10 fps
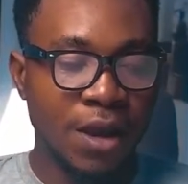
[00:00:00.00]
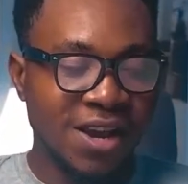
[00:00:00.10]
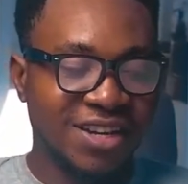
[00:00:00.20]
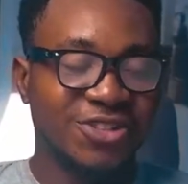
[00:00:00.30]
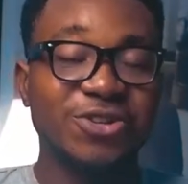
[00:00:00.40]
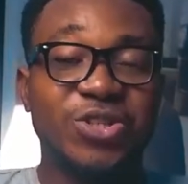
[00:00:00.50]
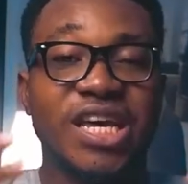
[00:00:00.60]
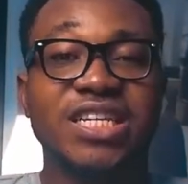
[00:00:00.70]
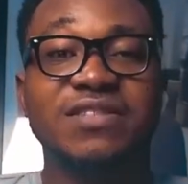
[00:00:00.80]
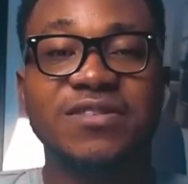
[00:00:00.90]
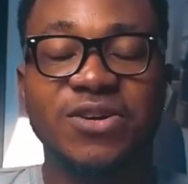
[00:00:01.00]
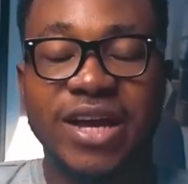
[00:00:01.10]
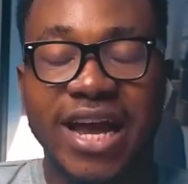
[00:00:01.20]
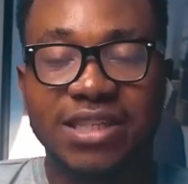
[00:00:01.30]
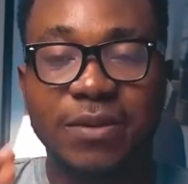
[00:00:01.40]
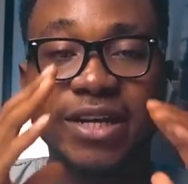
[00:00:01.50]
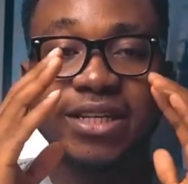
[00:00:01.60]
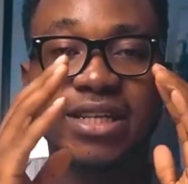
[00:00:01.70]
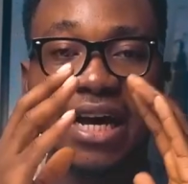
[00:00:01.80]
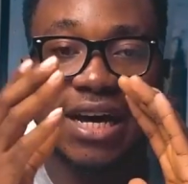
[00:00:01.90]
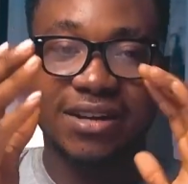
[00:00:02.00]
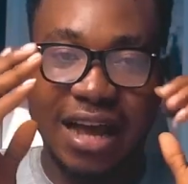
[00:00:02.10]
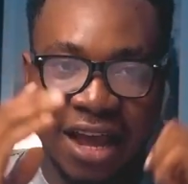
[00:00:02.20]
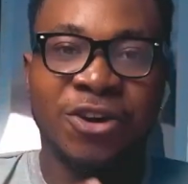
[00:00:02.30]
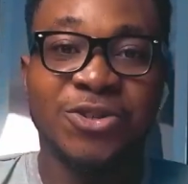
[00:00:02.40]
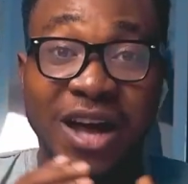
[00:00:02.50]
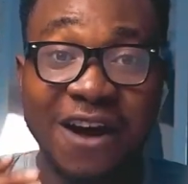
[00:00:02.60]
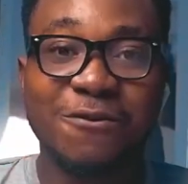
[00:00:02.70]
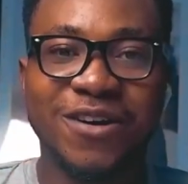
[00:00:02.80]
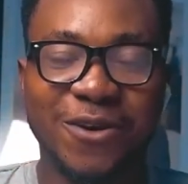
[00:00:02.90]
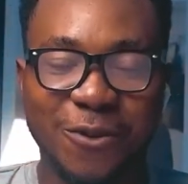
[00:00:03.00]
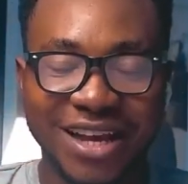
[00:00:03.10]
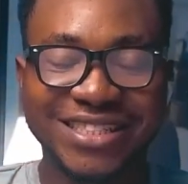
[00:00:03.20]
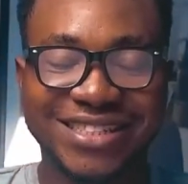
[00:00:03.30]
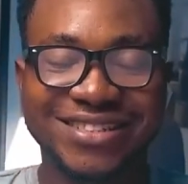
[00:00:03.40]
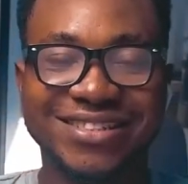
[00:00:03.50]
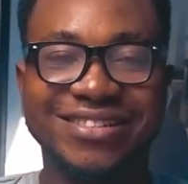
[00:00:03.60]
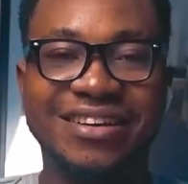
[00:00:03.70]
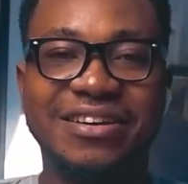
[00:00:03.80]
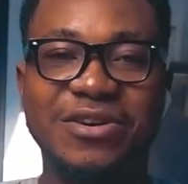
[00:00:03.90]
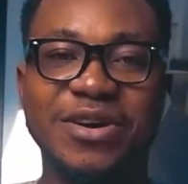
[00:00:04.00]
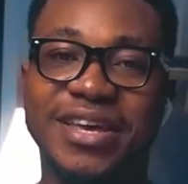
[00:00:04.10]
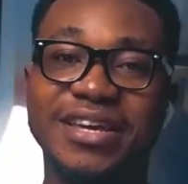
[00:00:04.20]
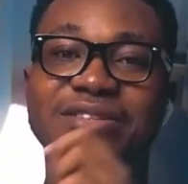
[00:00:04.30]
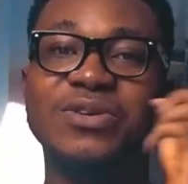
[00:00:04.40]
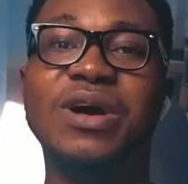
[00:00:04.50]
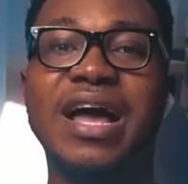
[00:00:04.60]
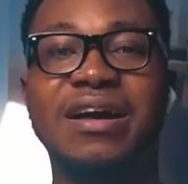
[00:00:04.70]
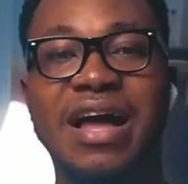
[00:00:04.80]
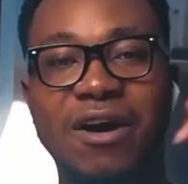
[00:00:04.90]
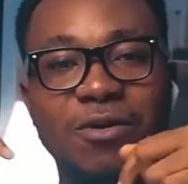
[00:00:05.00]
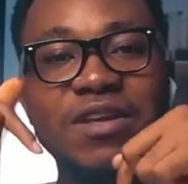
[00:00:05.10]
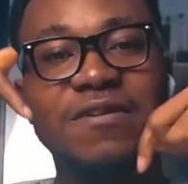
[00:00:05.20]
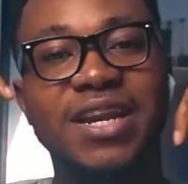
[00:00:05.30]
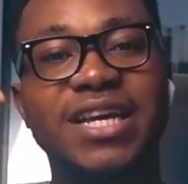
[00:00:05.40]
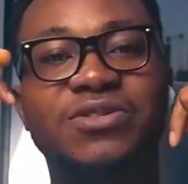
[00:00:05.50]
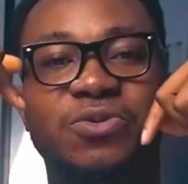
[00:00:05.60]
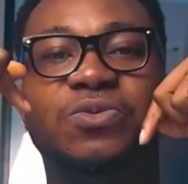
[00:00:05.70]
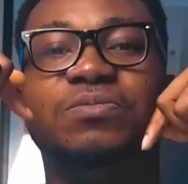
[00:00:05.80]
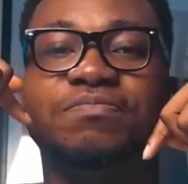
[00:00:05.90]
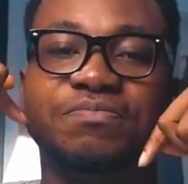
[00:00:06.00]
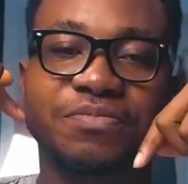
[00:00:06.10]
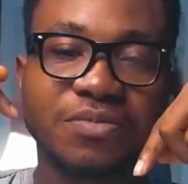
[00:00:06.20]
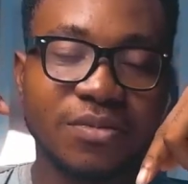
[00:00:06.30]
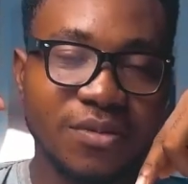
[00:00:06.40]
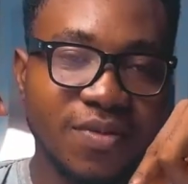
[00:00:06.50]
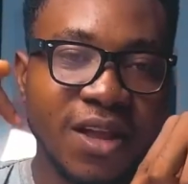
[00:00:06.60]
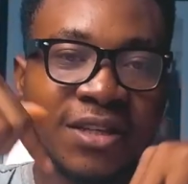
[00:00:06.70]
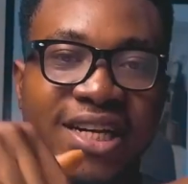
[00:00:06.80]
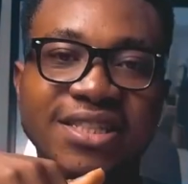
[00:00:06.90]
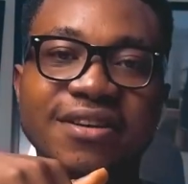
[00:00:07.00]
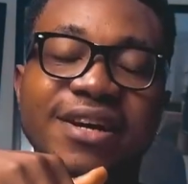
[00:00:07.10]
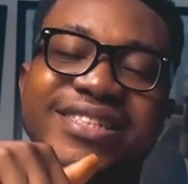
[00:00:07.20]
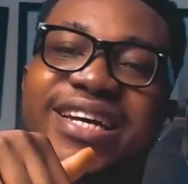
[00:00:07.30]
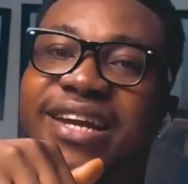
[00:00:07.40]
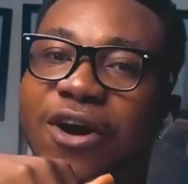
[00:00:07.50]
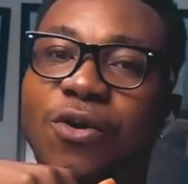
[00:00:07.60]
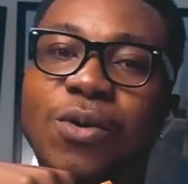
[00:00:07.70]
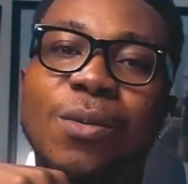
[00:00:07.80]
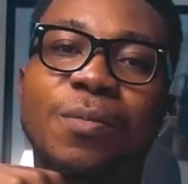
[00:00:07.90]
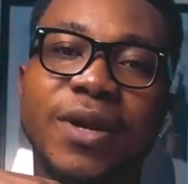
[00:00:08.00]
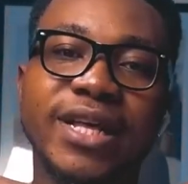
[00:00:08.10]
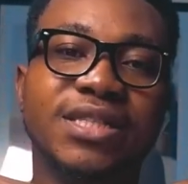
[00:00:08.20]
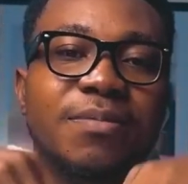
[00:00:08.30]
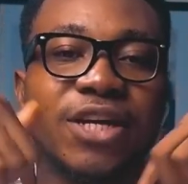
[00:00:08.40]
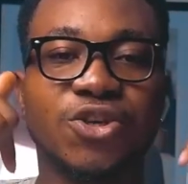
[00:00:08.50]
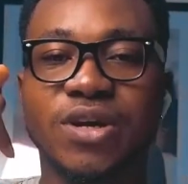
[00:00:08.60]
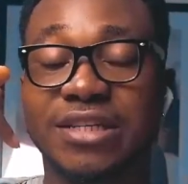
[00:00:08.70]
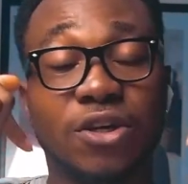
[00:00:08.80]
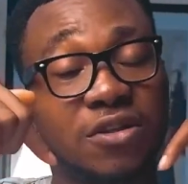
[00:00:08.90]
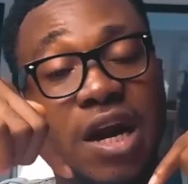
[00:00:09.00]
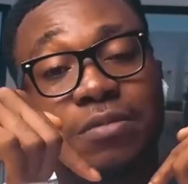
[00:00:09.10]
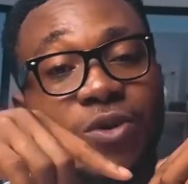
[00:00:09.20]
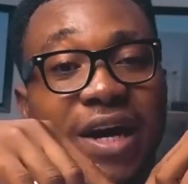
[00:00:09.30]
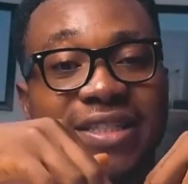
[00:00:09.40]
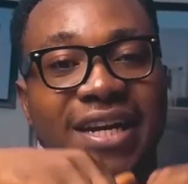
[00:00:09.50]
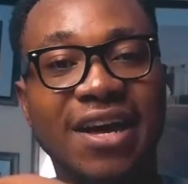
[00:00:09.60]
So to end this video, guys, please, I also have one request. Okay, so I will leave a link to Shanteria's channel. Please make sure you are subscribed to her channel,